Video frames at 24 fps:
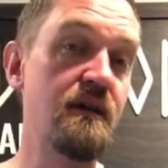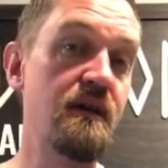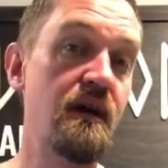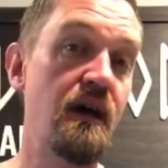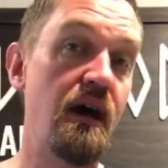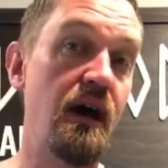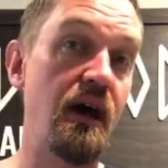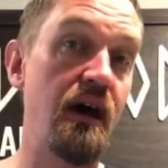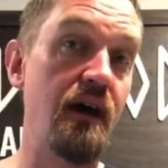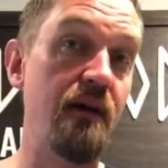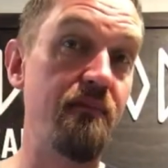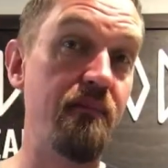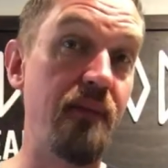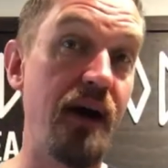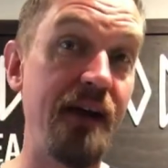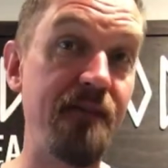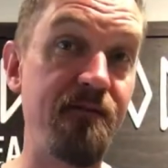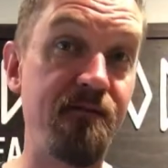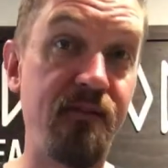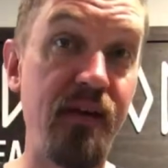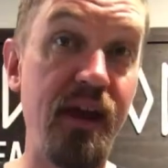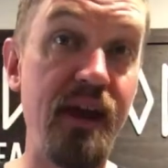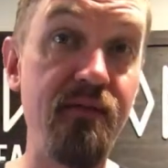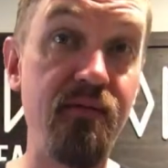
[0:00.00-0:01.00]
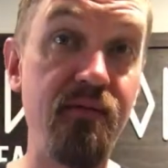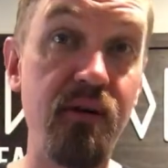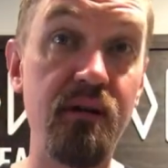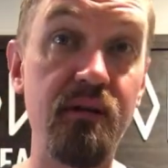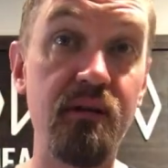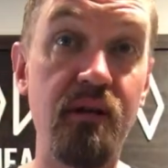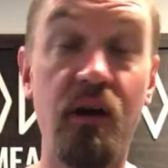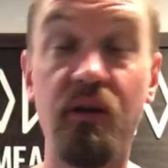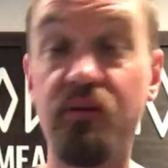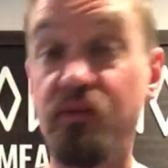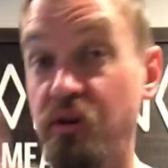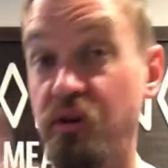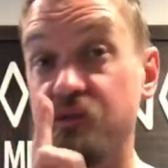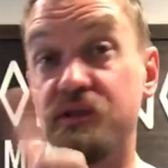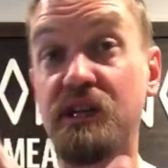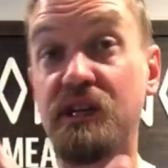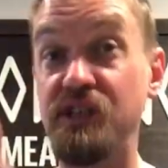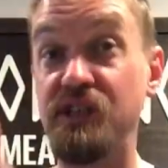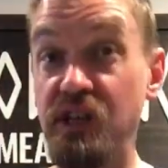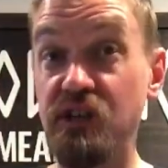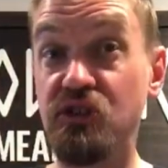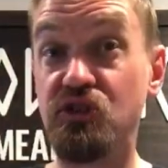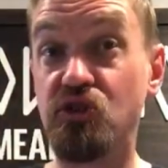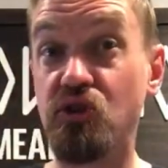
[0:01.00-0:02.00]
My favorite, there's a
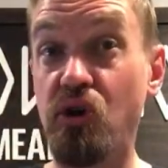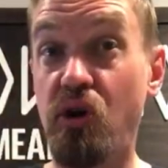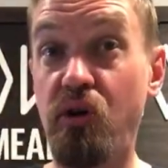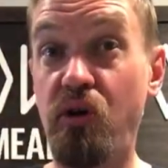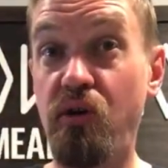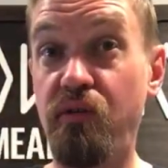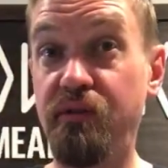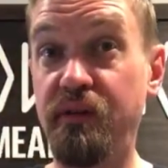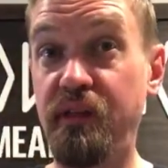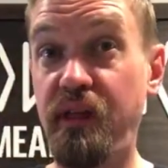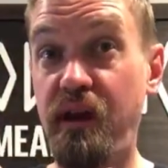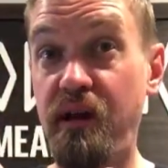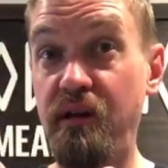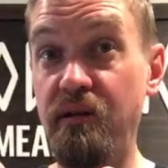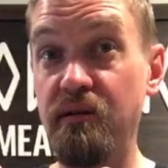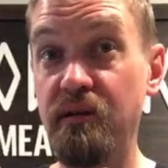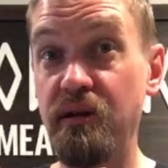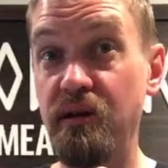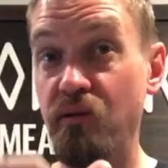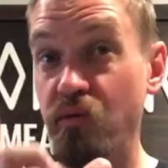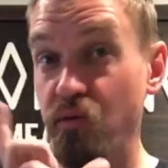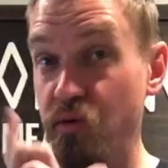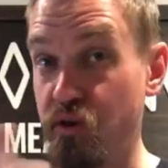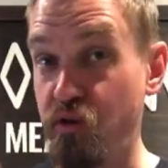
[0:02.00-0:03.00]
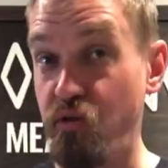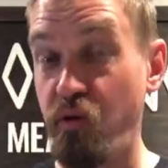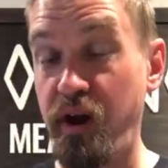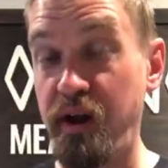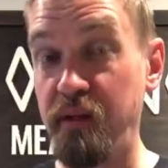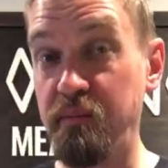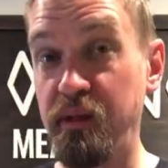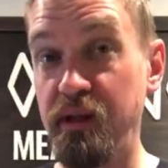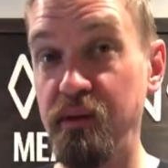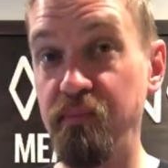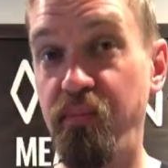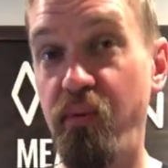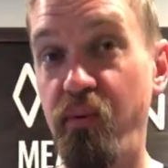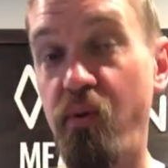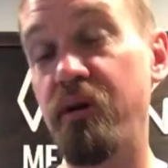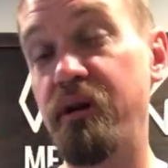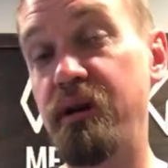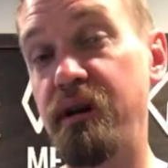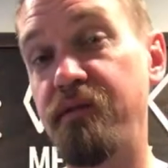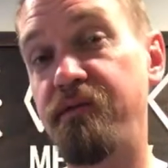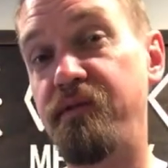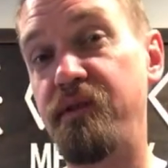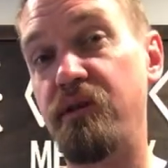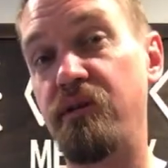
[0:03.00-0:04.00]
yeast chart over there. Incredibly
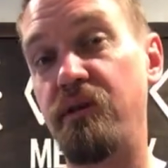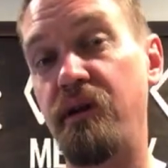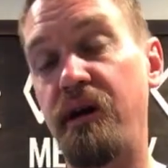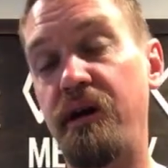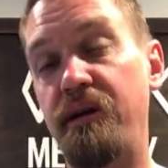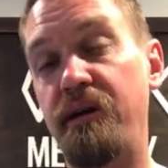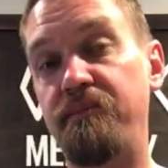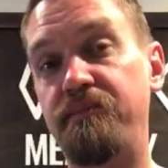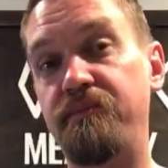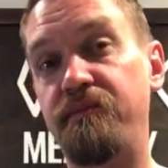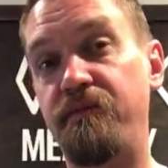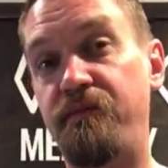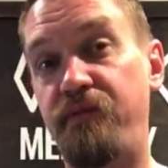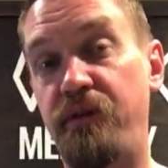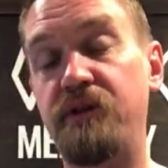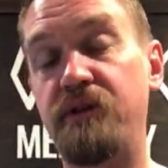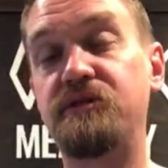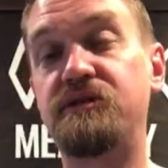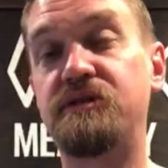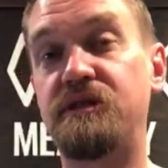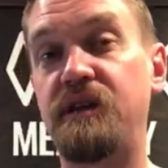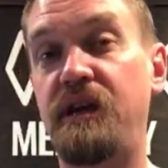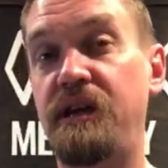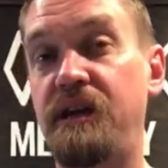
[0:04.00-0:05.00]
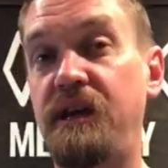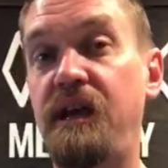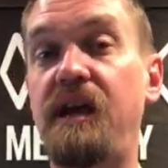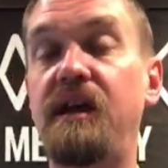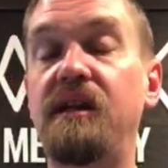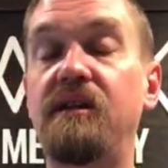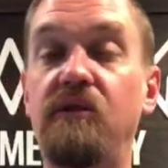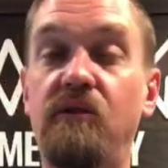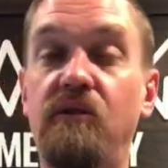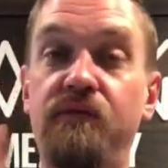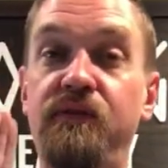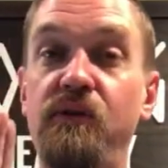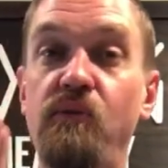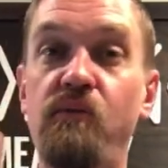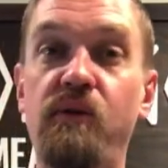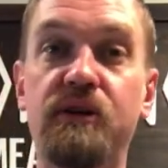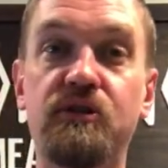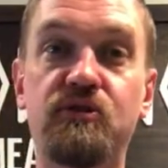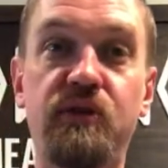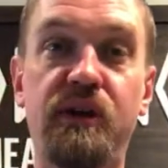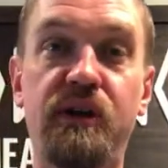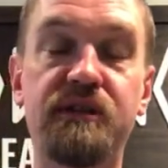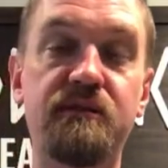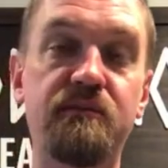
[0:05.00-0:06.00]
important if you're first again, or if you want
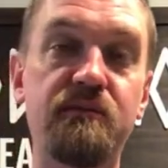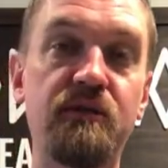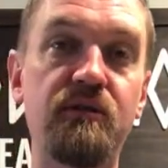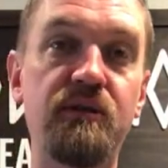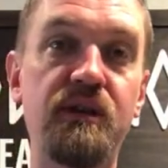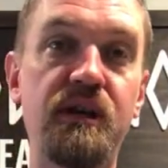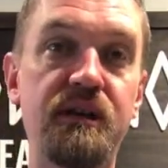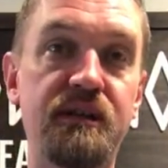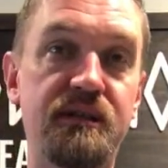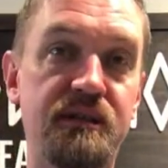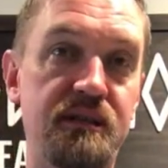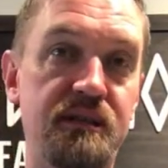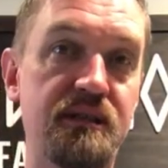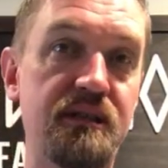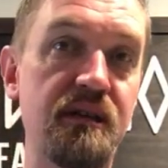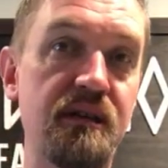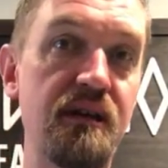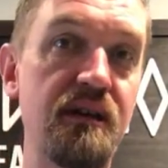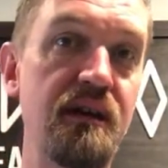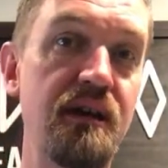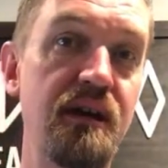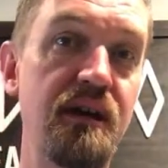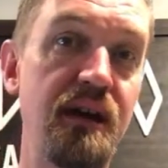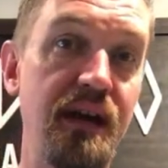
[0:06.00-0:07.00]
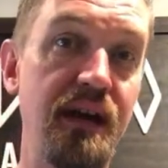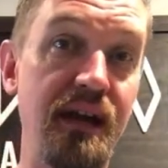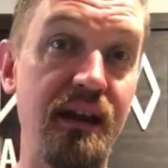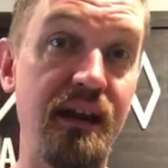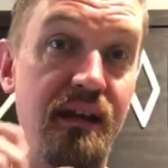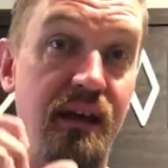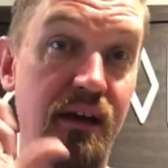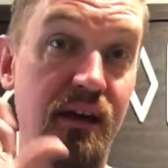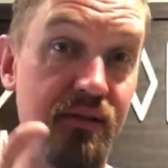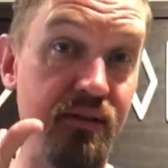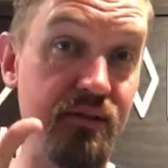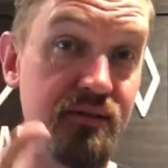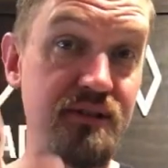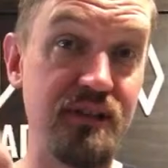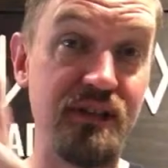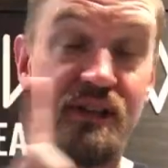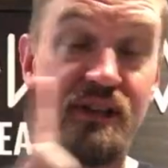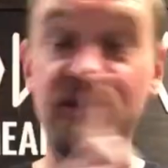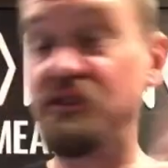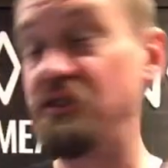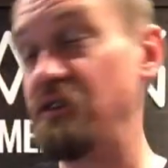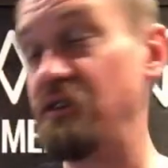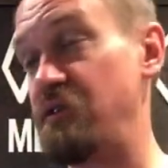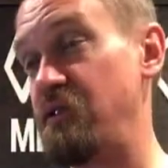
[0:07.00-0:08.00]
to try some new yeasts. There's a
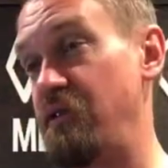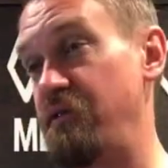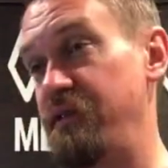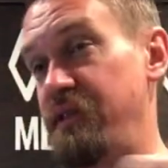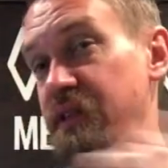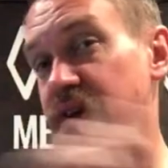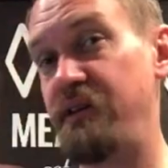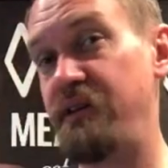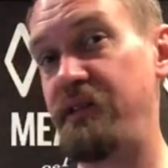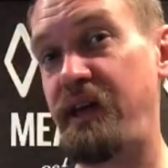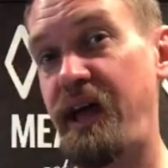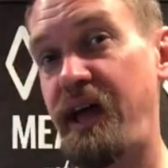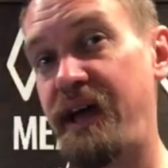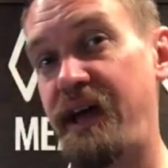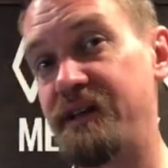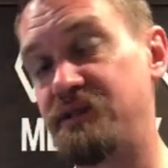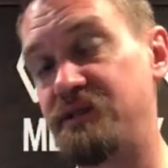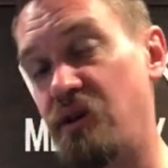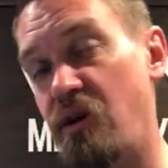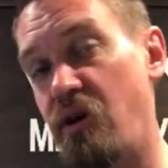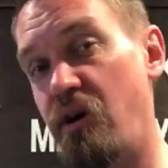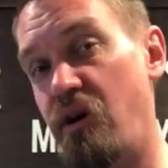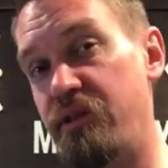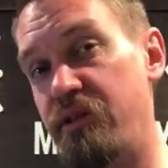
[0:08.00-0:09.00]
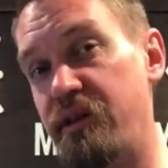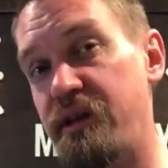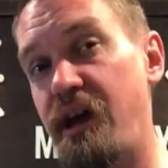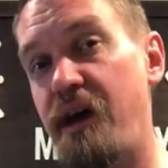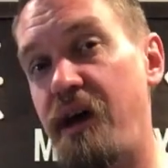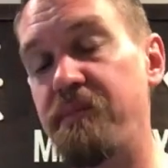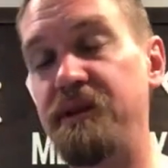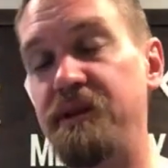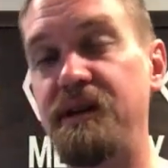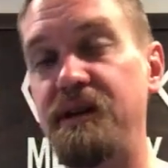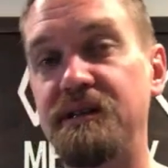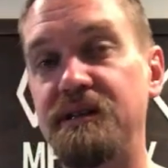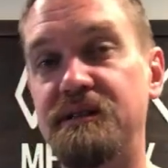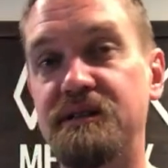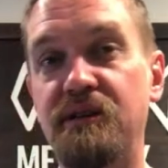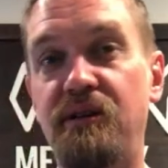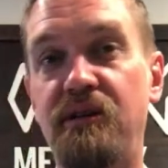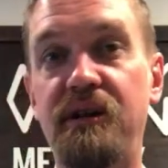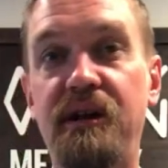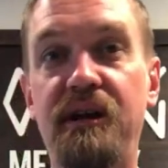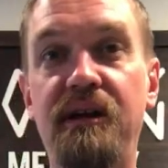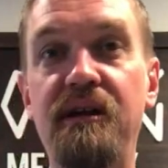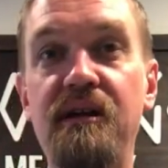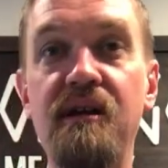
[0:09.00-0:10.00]
yeast chart over there that has all the common yeasts
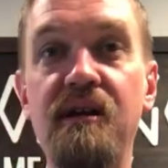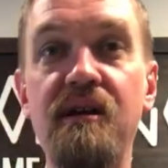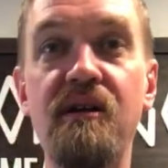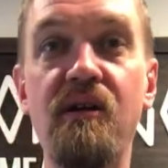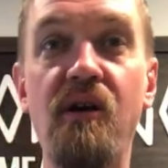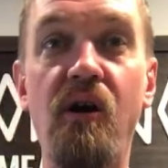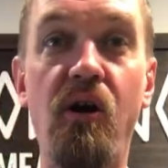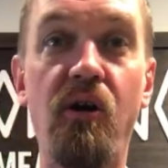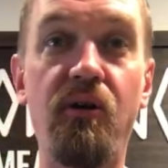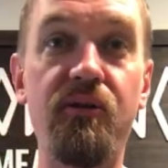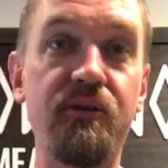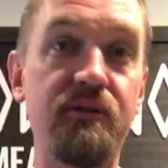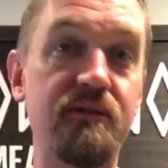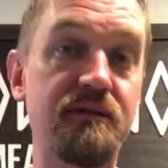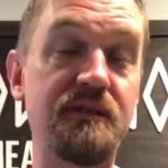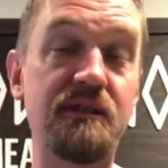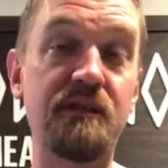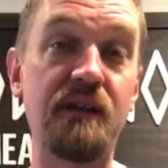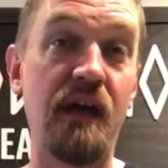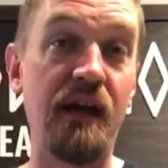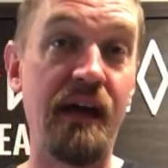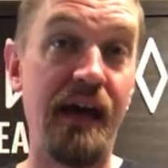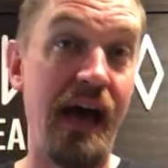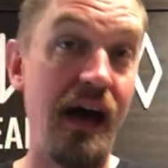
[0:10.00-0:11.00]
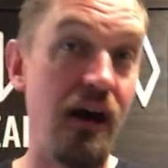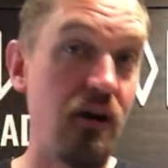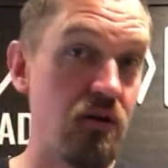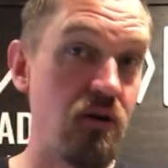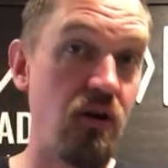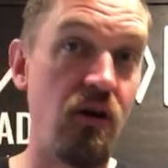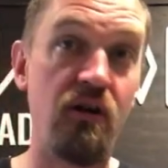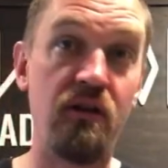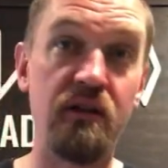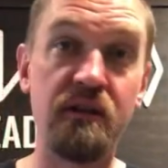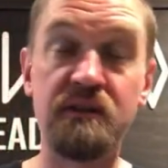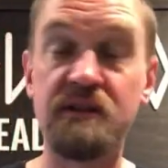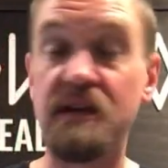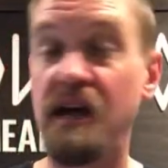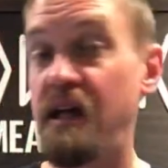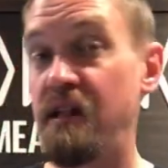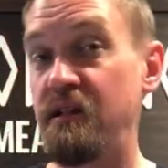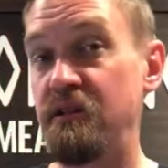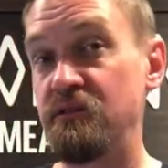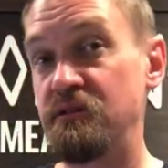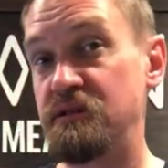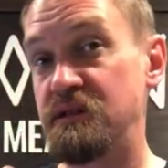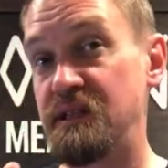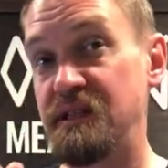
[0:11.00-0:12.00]
on it, all their alcohol
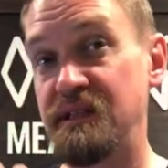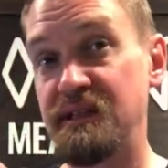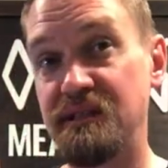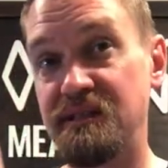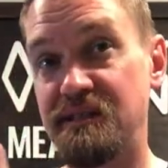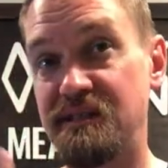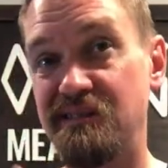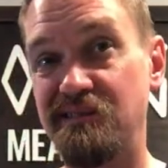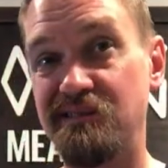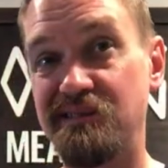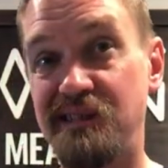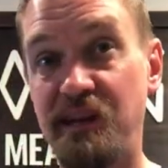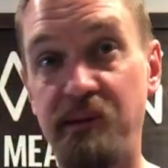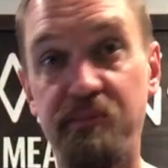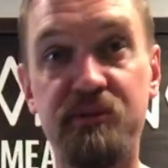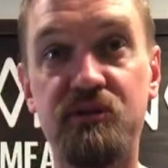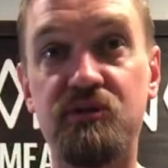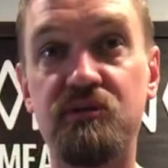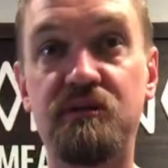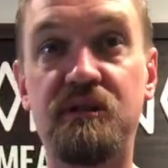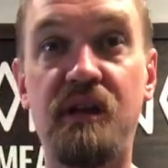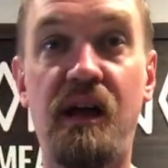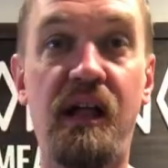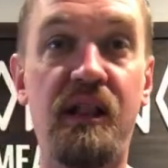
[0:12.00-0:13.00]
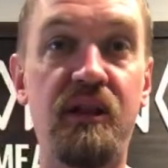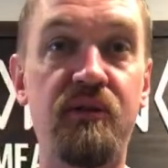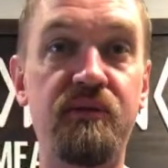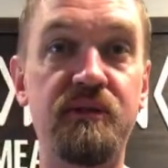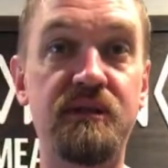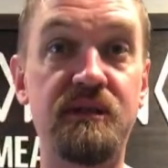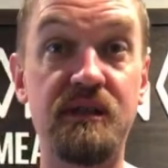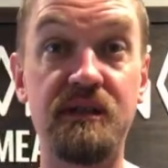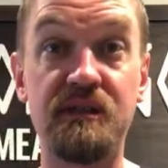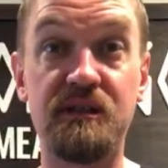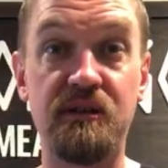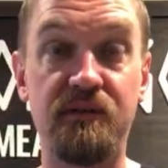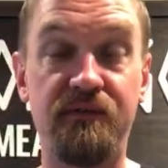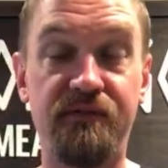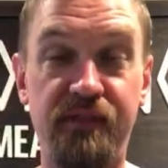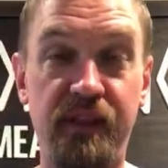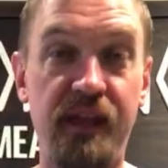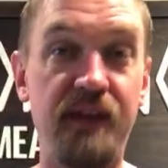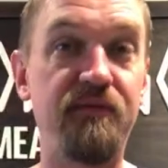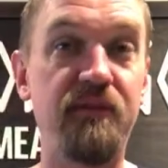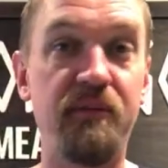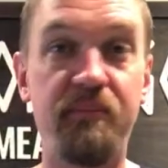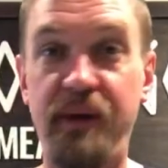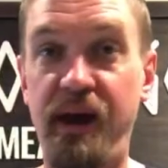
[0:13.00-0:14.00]
tolerances, their temperature tolerances, their
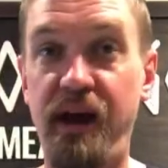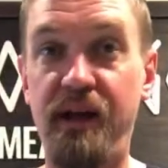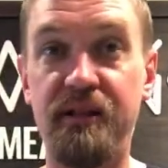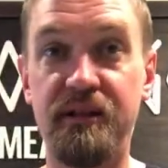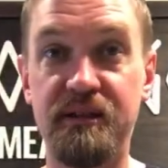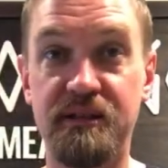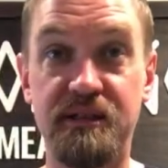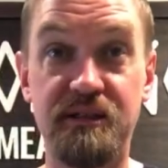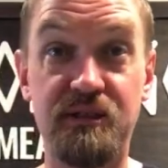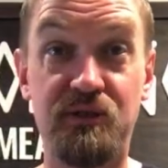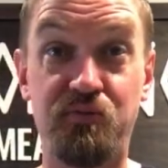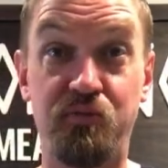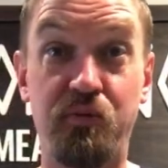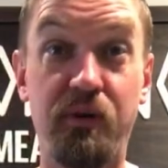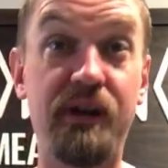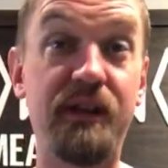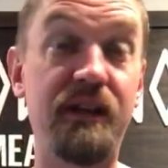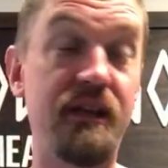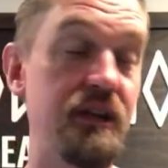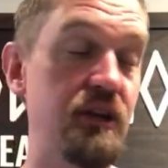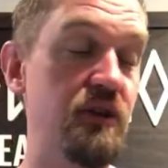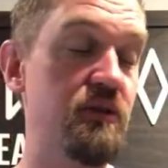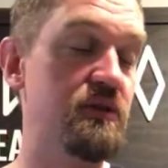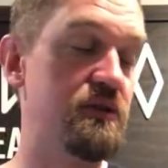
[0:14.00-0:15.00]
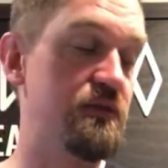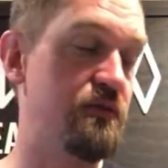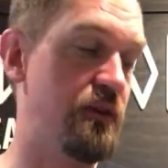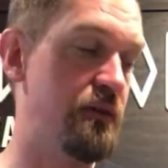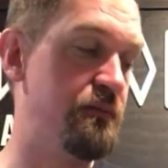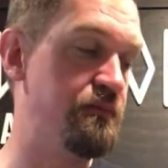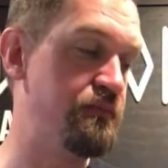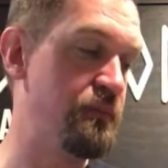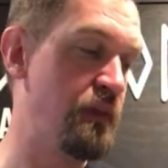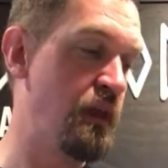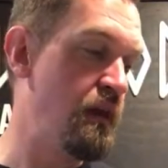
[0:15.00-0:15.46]
flavor palettes. It's really useful.